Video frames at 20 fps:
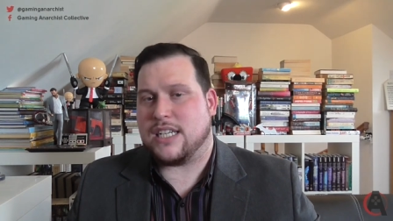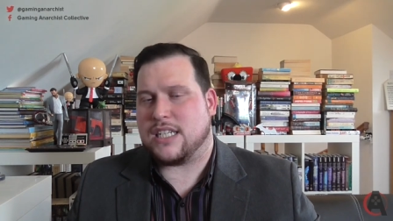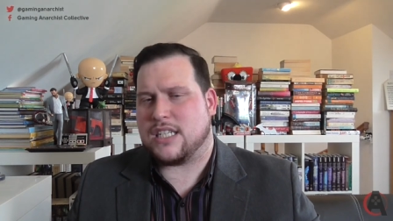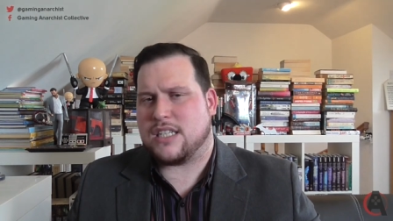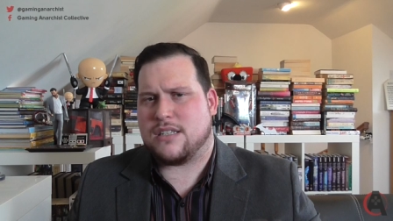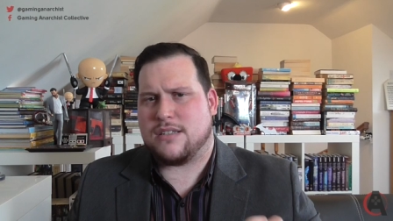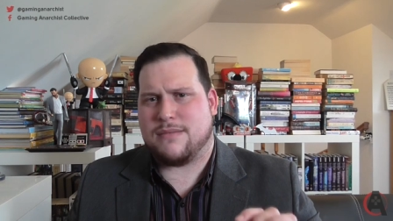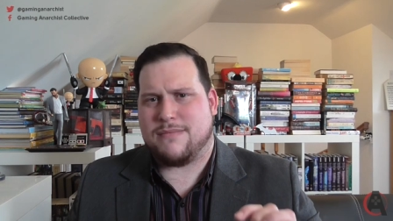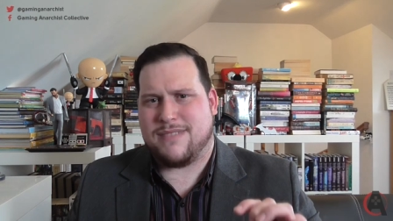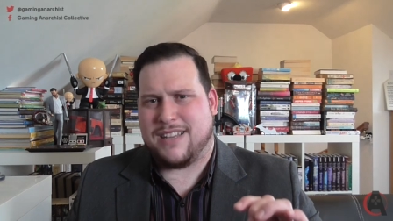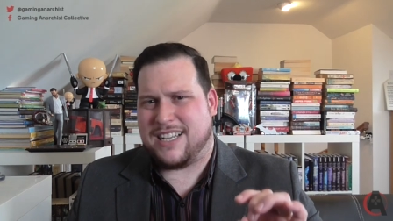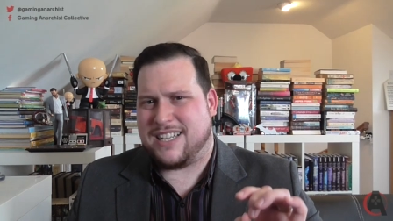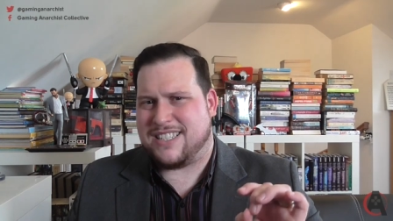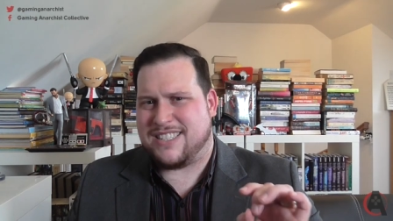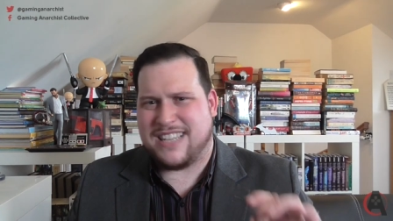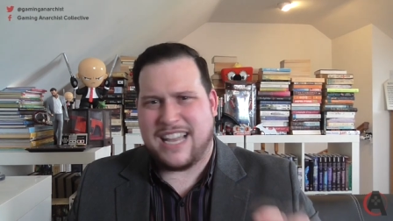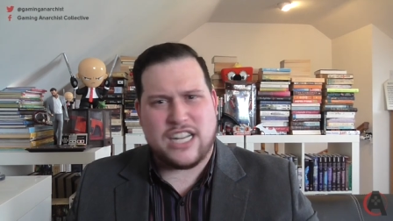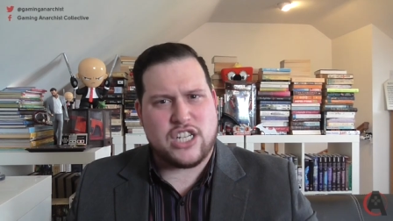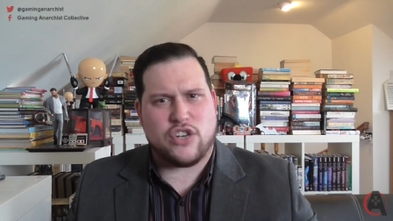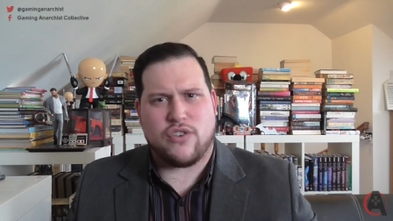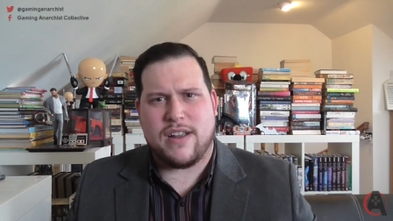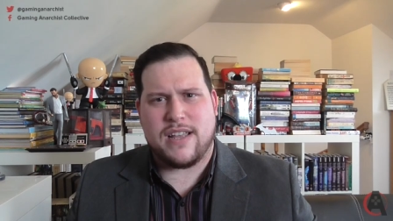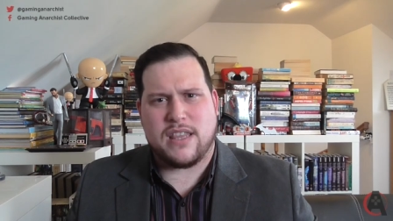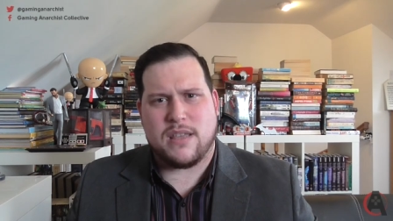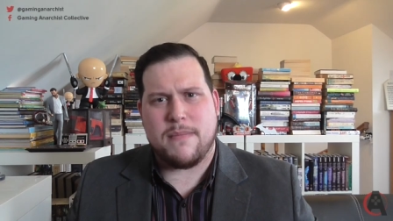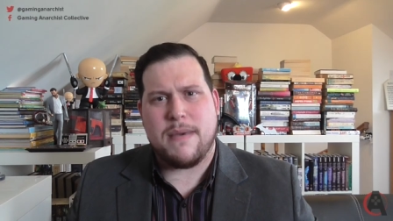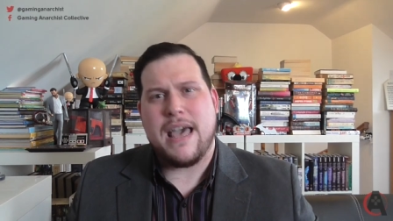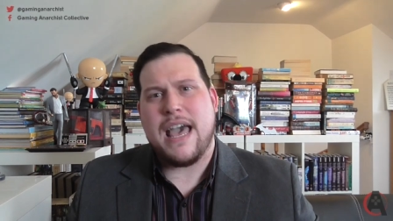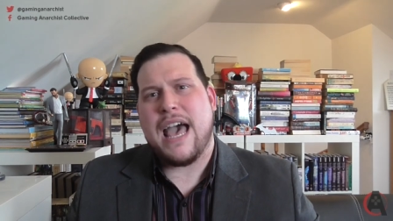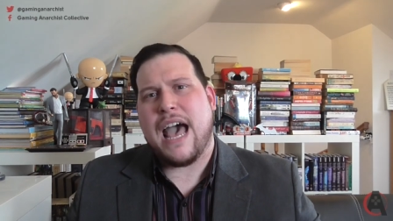ex they exaggerate
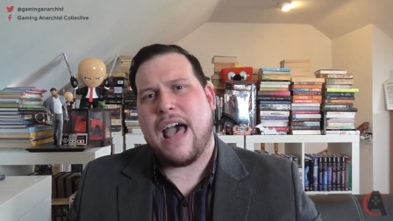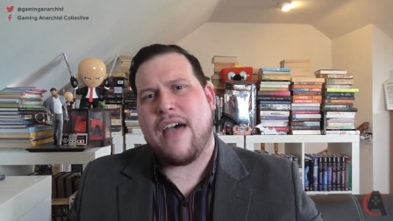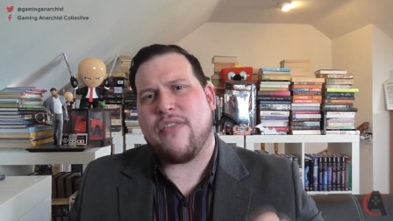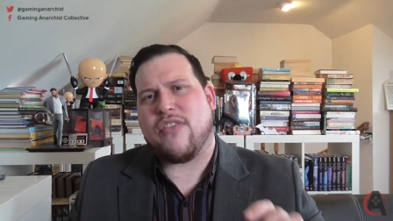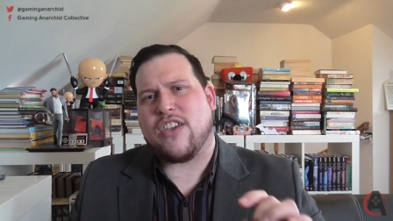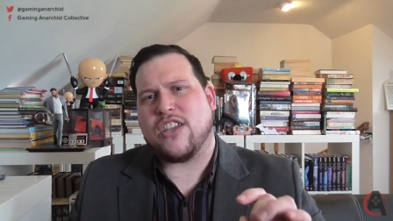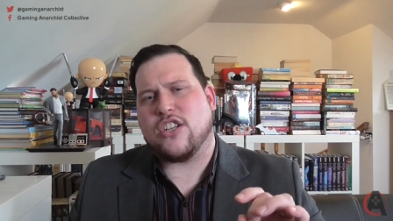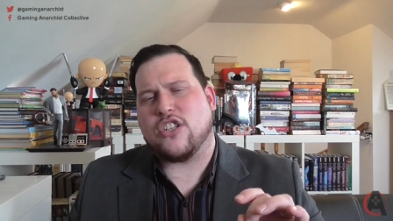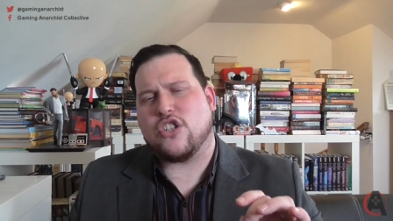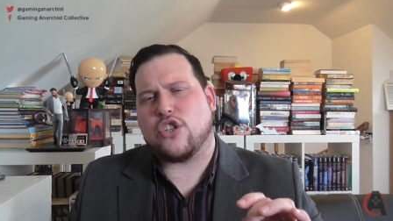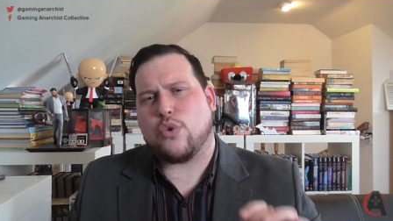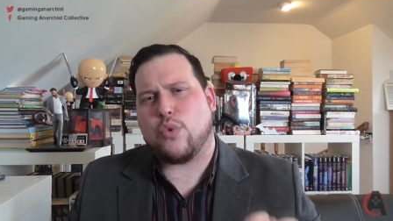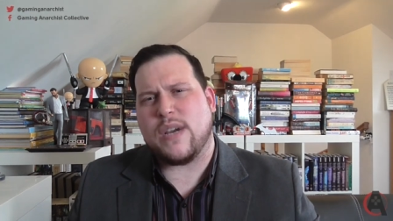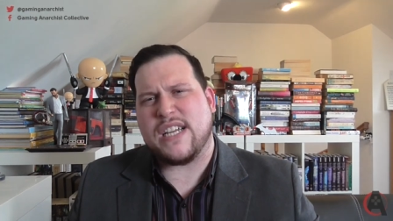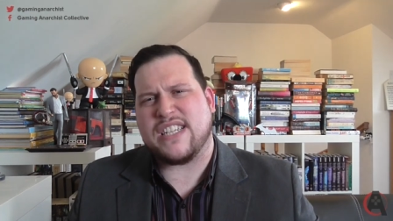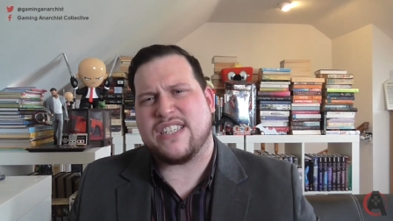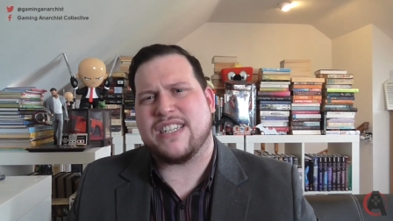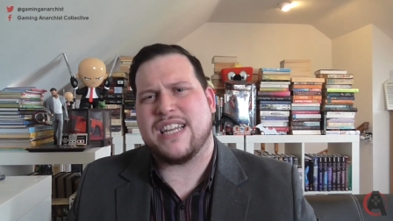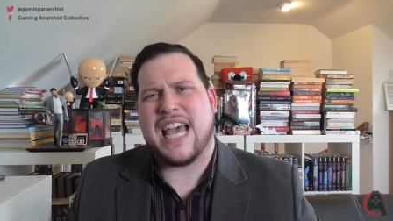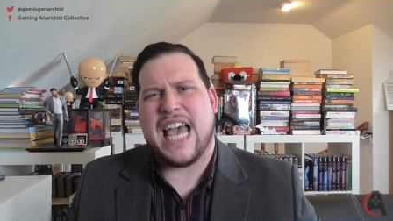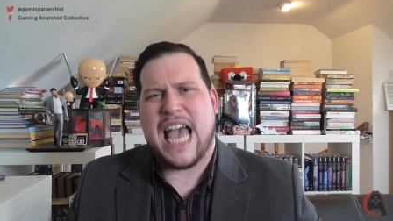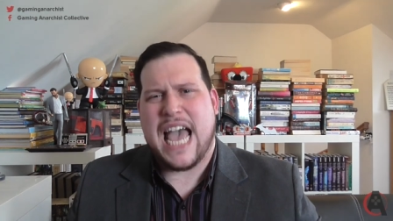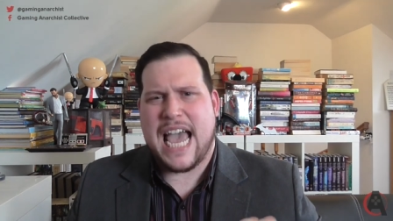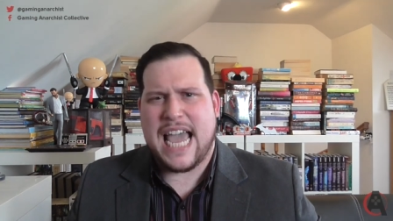them and they twist